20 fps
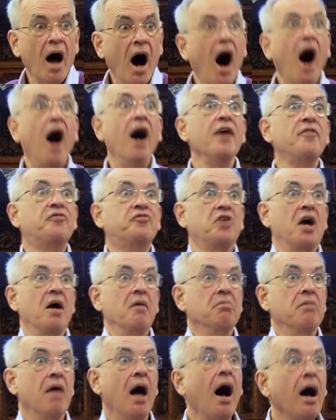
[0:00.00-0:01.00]
I've
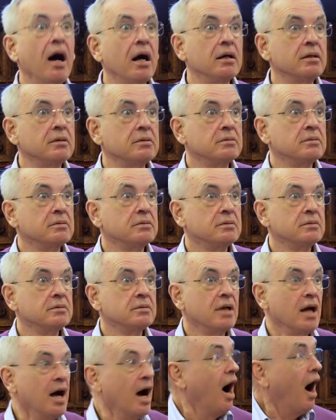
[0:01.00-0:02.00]
done that.
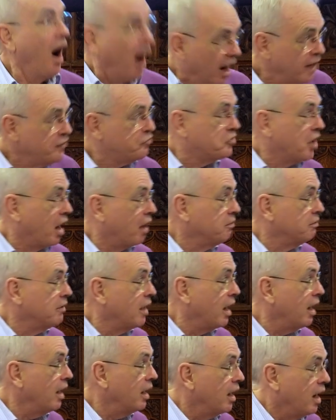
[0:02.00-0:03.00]
I've done
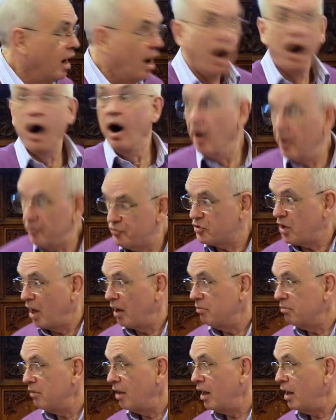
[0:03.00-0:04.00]
that. I've
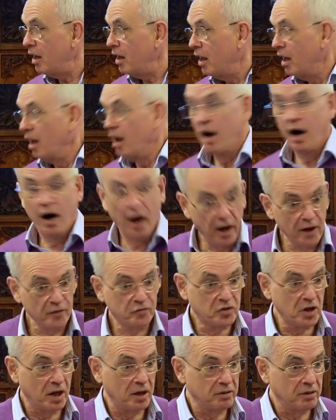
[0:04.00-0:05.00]
done that. I've
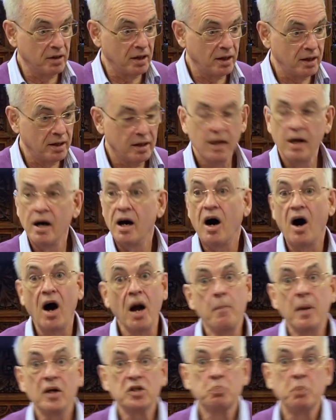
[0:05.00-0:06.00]
done that. I
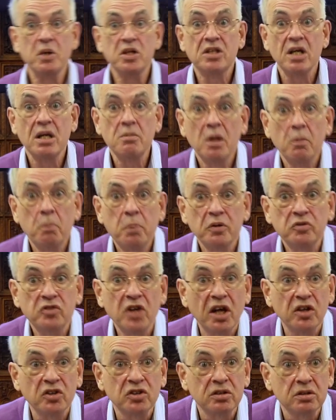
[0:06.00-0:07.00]
must be demon
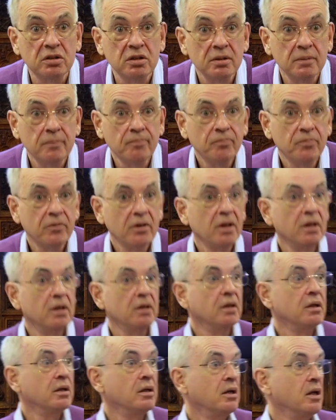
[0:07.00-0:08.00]
possessed.
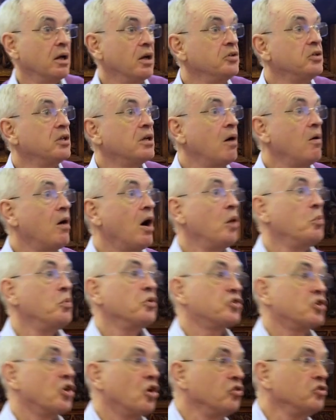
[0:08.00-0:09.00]
And you go home
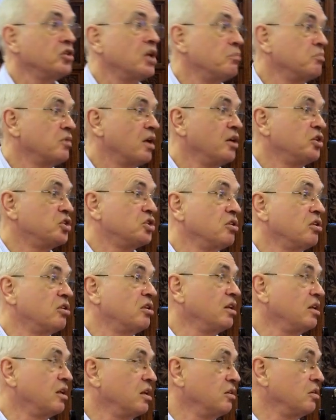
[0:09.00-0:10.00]
with condemnation
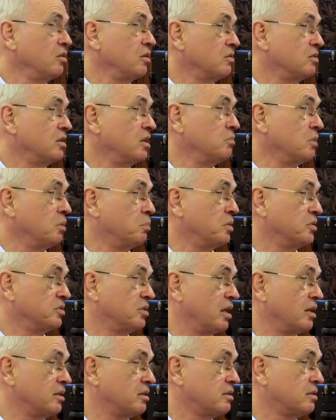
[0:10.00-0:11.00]
thinking that you're demon
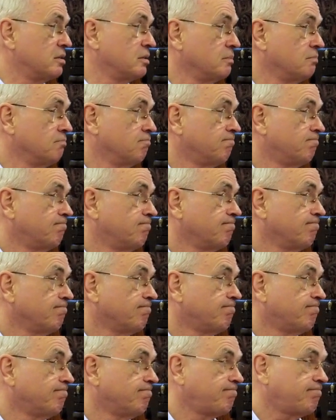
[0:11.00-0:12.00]
possessed.
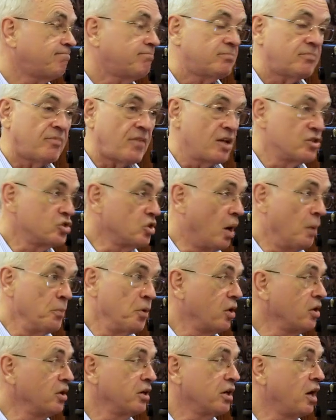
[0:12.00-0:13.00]
So I'm not
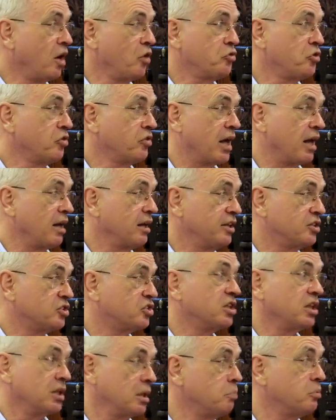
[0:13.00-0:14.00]
going to go through that list
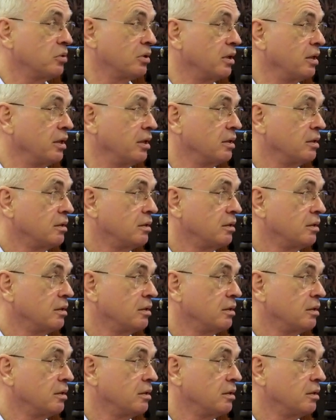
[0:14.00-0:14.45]
deliberately.